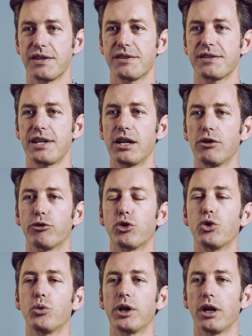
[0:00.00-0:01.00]
it's a state of
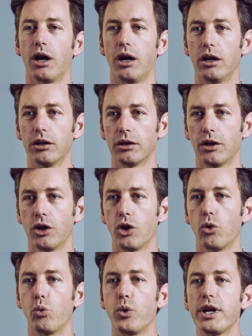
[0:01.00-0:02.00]
who we are.
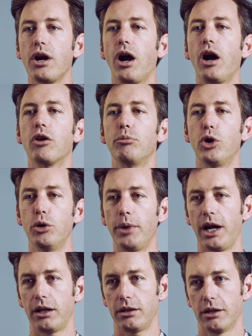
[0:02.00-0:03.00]
We are
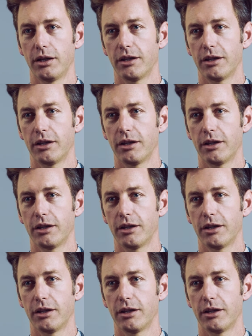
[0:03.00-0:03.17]
mobile.